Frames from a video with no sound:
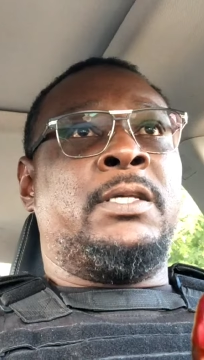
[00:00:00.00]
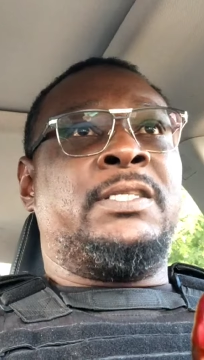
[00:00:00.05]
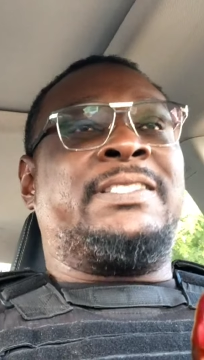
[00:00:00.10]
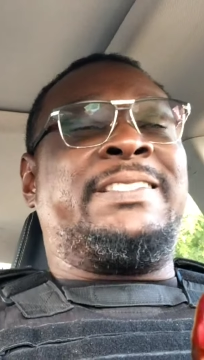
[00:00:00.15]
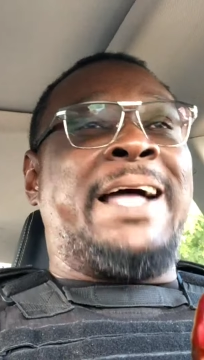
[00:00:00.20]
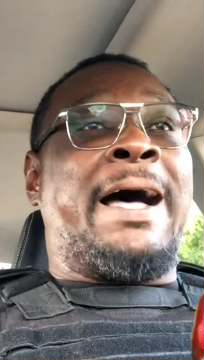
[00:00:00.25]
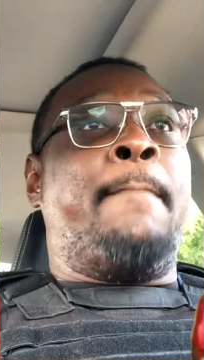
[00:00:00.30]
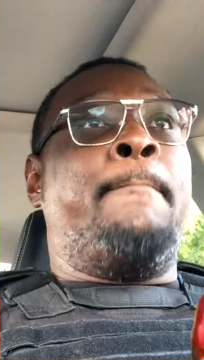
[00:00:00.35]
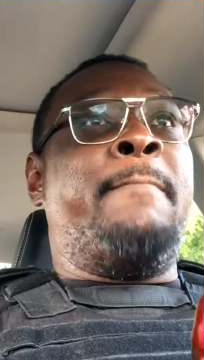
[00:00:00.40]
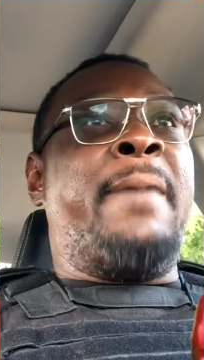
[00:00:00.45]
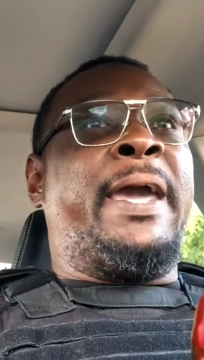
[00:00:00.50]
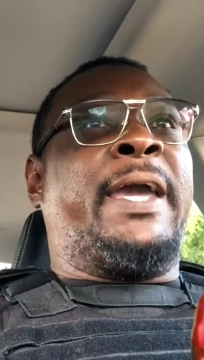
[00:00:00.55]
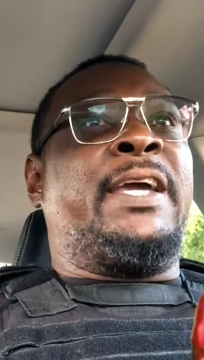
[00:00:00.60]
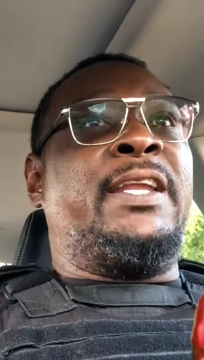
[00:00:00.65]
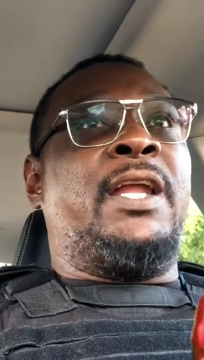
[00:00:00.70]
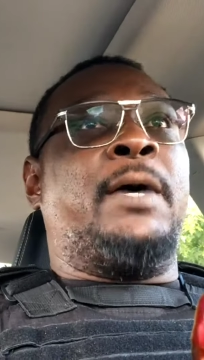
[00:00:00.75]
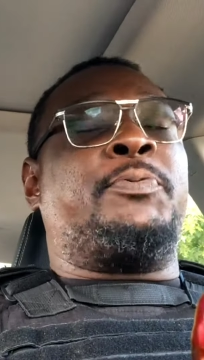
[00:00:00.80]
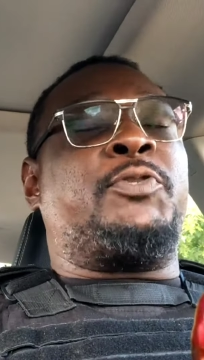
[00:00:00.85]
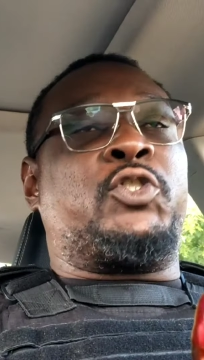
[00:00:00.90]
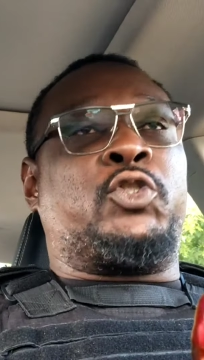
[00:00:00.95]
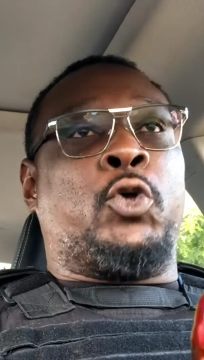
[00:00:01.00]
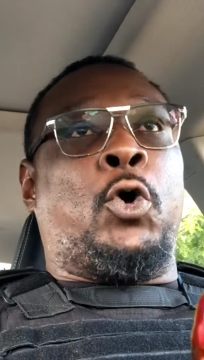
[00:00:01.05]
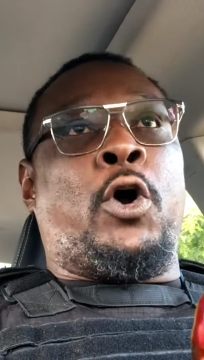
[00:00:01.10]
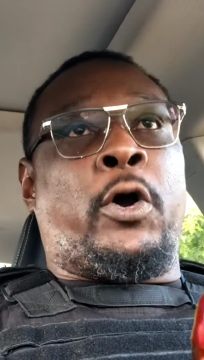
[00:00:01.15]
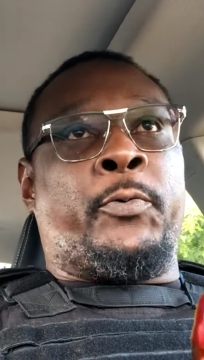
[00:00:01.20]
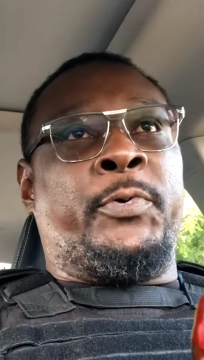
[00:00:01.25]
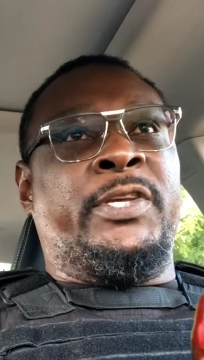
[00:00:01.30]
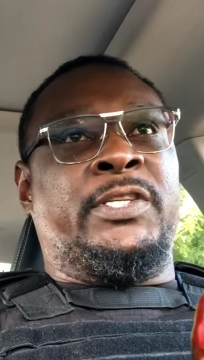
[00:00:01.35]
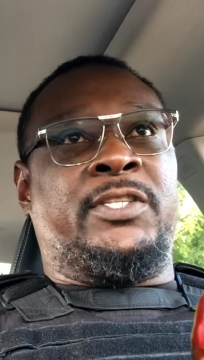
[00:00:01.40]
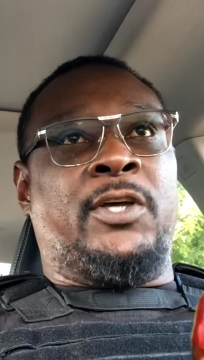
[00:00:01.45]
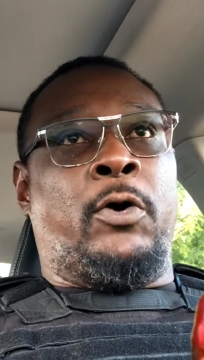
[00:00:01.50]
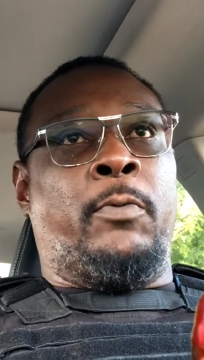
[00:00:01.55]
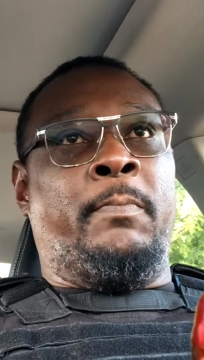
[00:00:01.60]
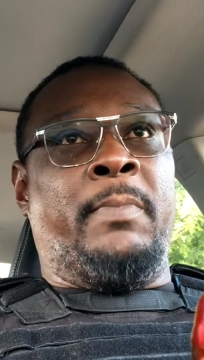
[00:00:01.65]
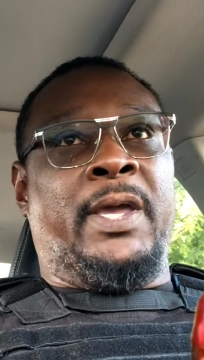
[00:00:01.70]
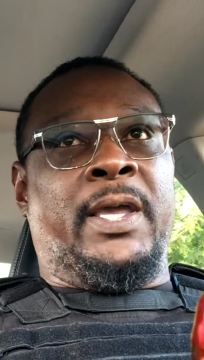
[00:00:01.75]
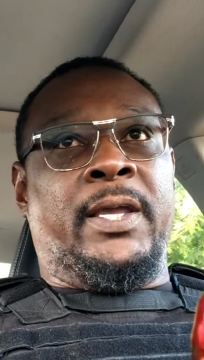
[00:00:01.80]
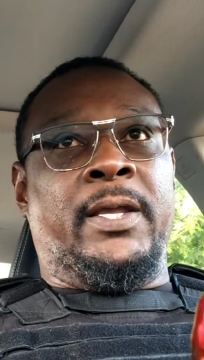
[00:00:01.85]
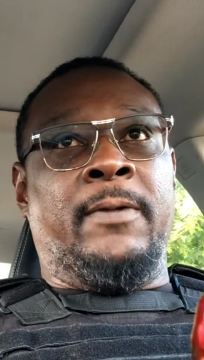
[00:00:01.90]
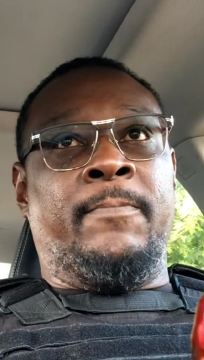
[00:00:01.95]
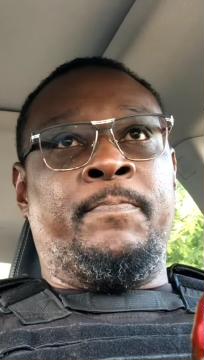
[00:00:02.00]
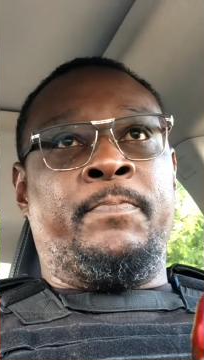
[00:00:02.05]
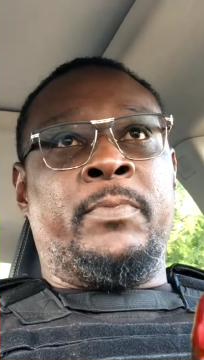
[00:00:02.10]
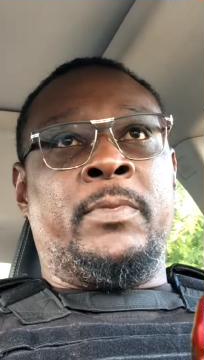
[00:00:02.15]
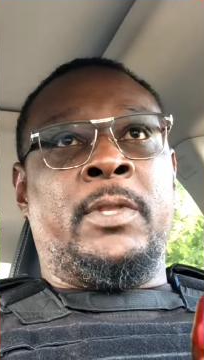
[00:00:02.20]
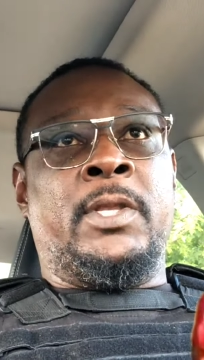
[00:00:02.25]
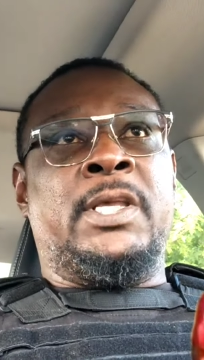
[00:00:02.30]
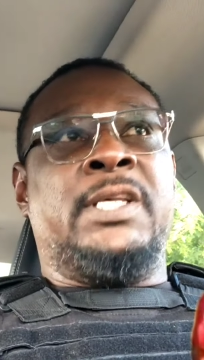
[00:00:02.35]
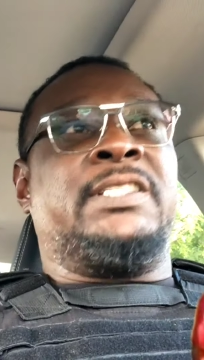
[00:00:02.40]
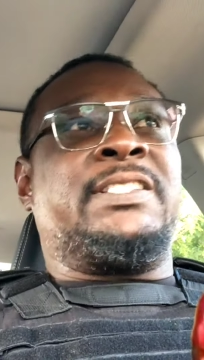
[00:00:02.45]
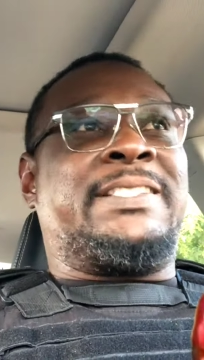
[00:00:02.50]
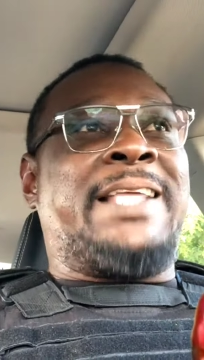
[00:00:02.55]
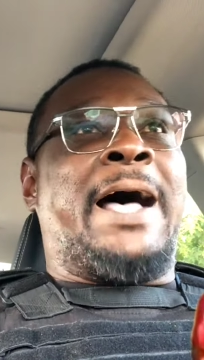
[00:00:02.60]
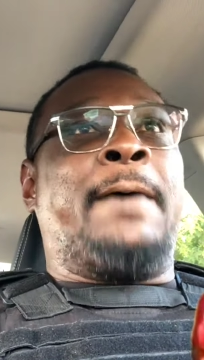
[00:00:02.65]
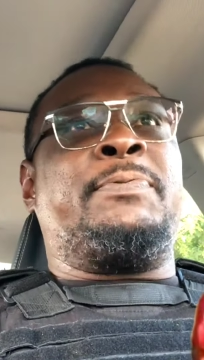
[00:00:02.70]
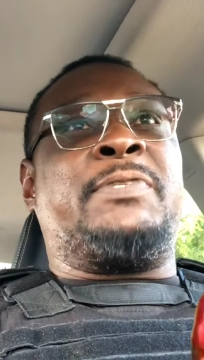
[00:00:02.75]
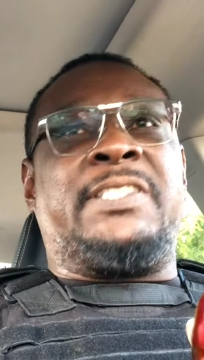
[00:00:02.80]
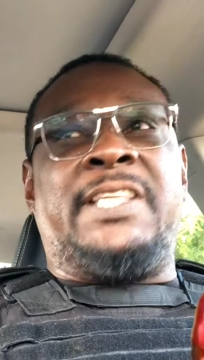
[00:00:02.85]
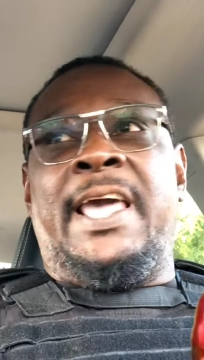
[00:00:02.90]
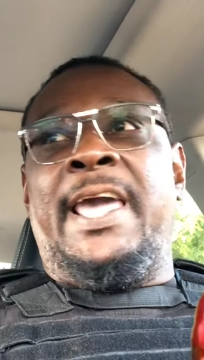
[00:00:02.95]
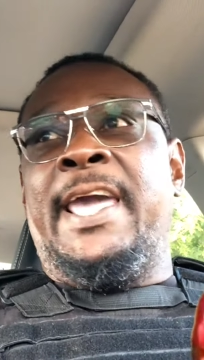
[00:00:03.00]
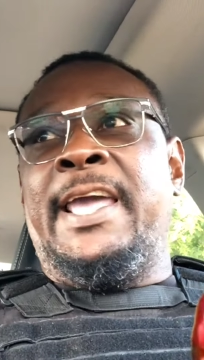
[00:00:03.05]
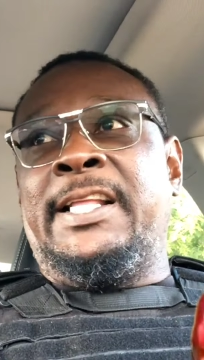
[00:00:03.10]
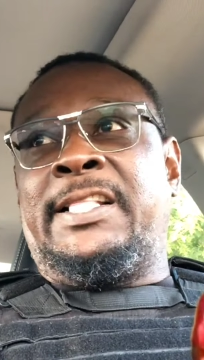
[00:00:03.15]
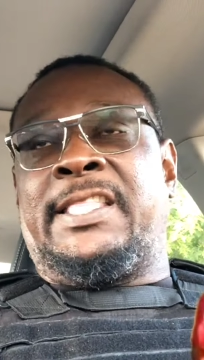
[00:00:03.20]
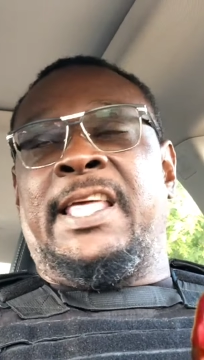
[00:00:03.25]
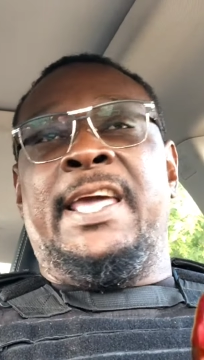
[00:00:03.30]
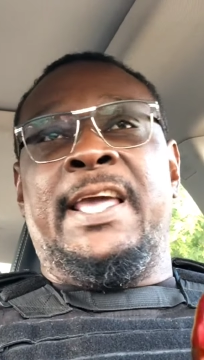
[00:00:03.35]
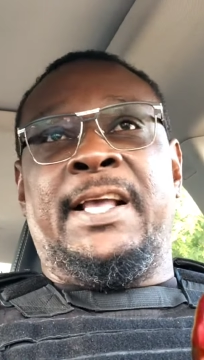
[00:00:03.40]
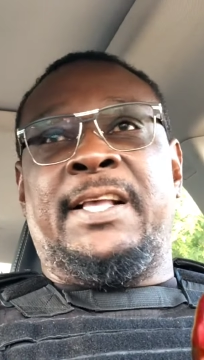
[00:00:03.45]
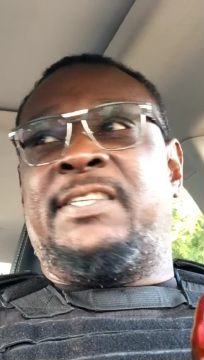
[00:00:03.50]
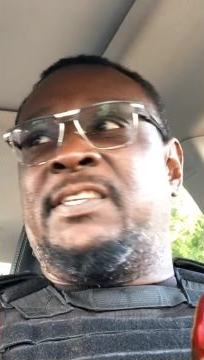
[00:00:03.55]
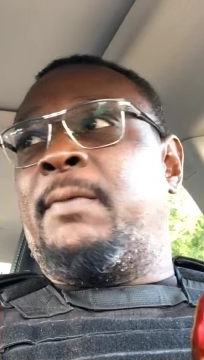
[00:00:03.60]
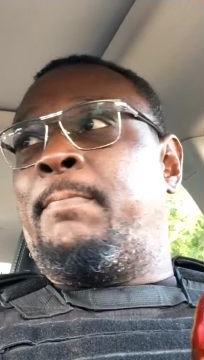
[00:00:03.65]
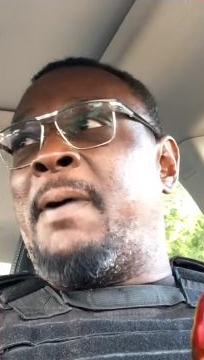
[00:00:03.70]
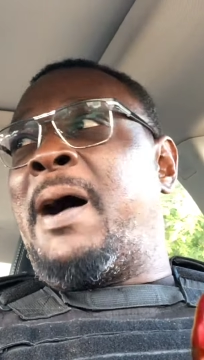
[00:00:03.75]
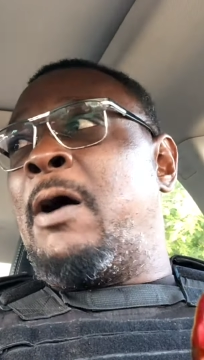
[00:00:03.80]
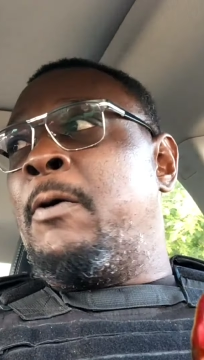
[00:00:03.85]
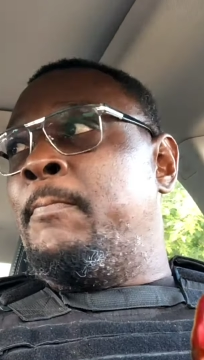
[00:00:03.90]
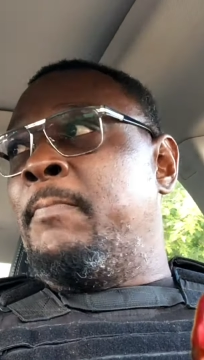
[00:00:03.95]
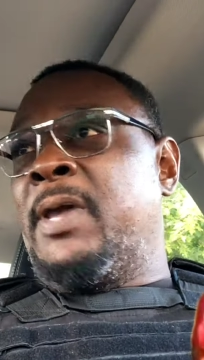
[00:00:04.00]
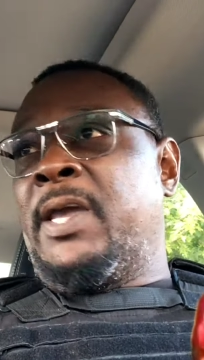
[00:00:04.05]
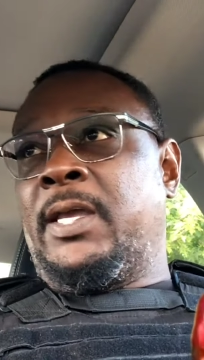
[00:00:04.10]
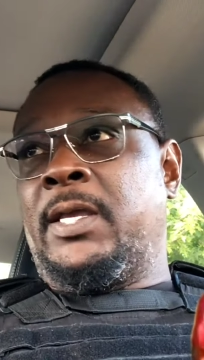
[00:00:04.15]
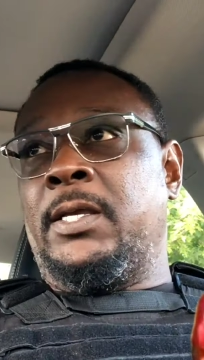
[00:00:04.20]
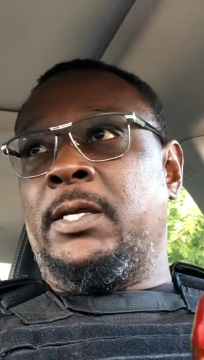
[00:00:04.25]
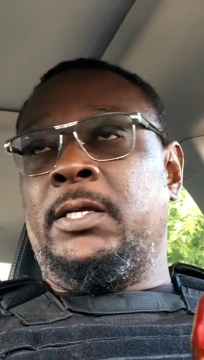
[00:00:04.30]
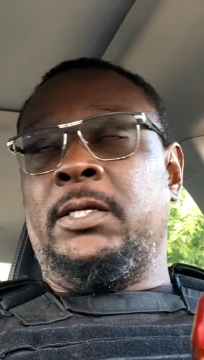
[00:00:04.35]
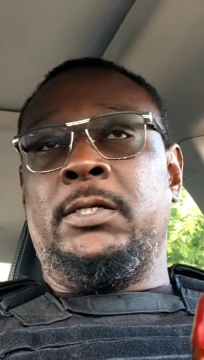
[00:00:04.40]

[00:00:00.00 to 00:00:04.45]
Stop making up stories on me. Stop saying things about me.